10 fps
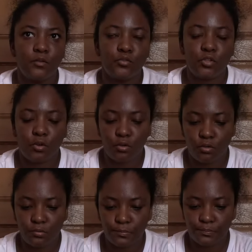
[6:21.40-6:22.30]

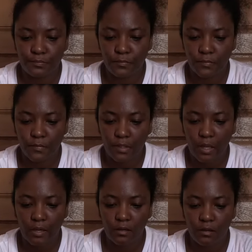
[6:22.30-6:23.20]
So
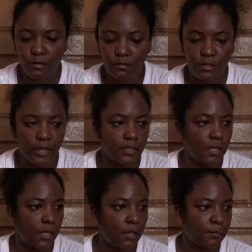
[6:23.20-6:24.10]
I got it
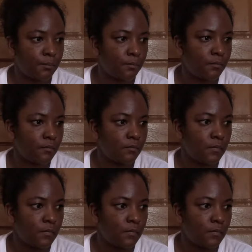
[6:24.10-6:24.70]
came